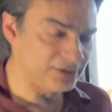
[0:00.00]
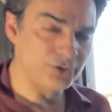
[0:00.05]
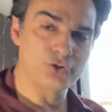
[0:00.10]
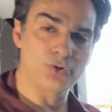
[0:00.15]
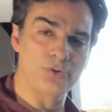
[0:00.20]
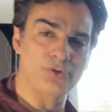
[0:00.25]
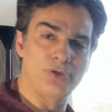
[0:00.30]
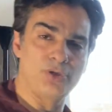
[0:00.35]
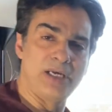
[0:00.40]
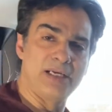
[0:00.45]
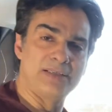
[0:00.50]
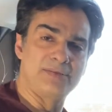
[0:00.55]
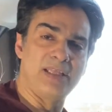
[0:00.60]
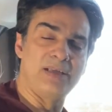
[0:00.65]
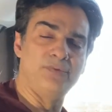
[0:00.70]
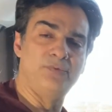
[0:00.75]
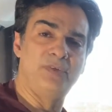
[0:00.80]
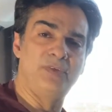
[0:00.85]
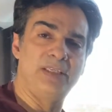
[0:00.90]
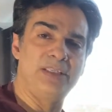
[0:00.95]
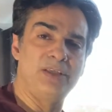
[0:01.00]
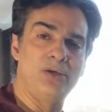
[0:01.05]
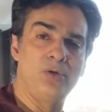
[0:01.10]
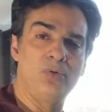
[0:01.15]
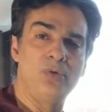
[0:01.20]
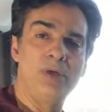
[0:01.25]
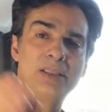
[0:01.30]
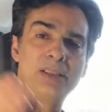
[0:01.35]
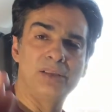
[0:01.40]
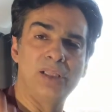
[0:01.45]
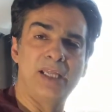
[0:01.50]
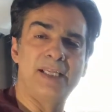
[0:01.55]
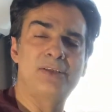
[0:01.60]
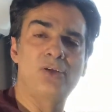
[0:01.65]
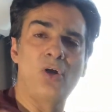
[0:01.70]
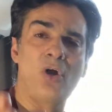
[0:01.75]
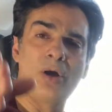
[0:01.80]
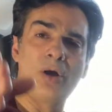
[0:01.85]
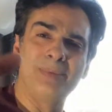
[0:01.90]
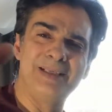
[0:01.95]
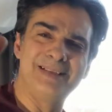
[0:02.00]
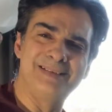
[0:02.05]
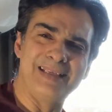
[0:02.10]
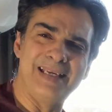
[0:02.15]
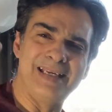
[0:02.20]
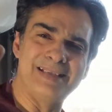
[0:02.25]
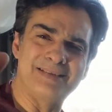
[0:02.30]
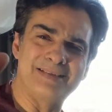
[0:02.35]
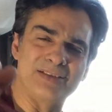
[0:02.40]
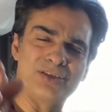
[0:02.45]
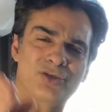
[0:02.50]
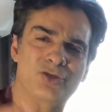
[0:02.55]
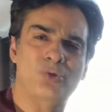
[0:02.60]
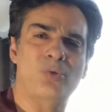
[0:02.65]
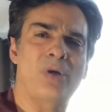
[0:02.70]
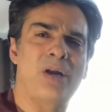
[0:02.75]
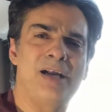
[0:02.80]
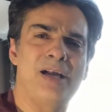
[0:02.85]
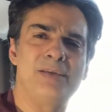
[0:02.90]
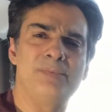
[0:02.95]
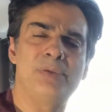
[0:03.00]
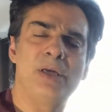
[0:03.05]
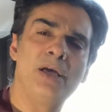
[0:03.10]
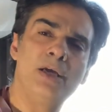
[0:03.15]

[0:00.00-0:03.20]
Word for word: show you guys that video. Like, comment, and subscribe.